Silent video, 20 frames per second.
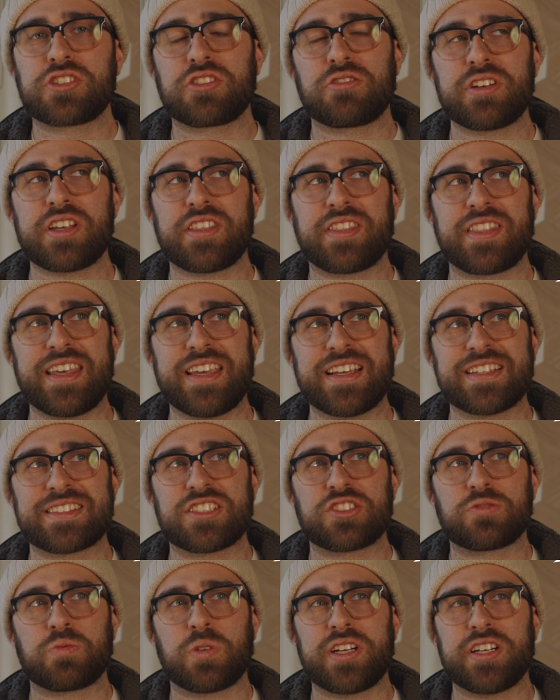3 things
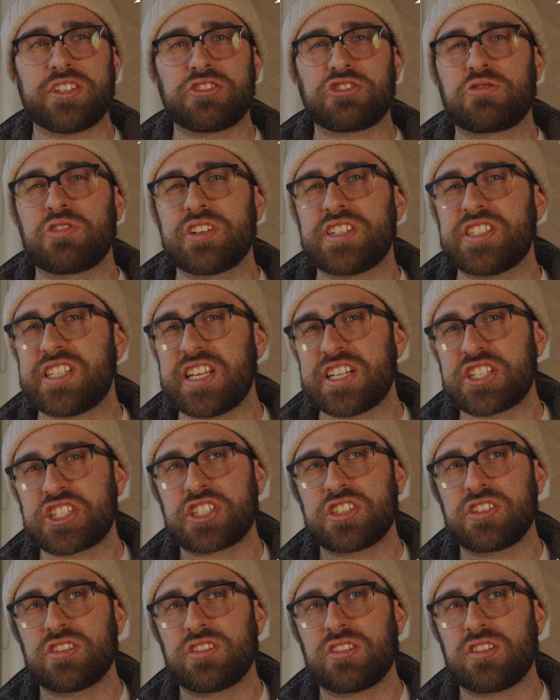is what a
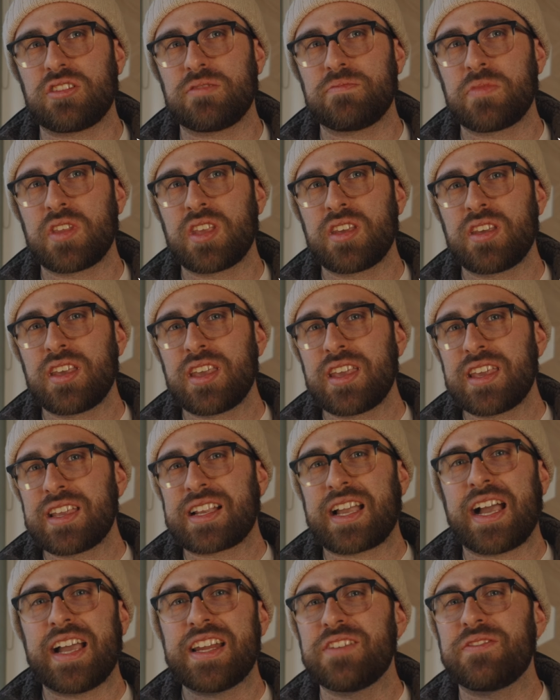traditional
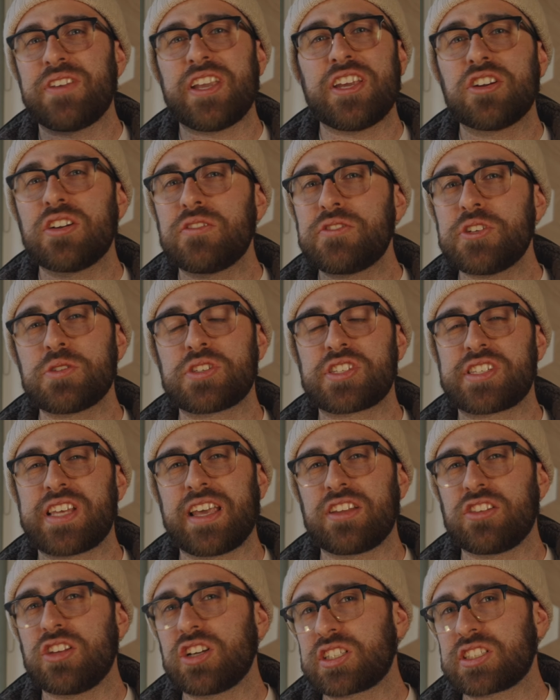kind of interview
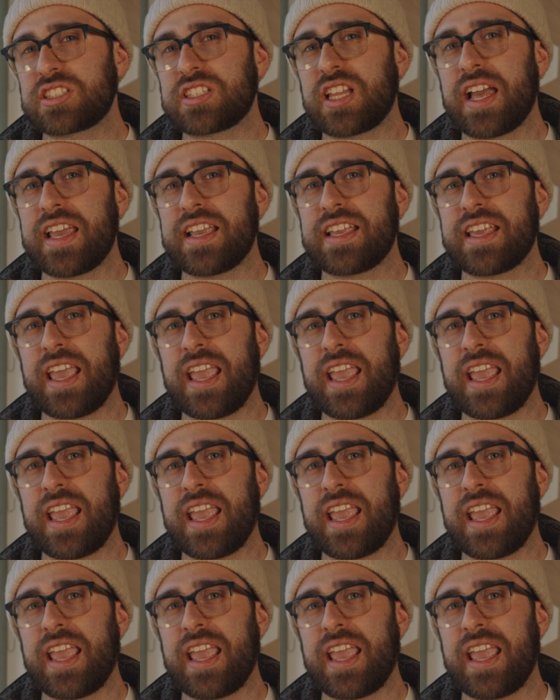set looks like.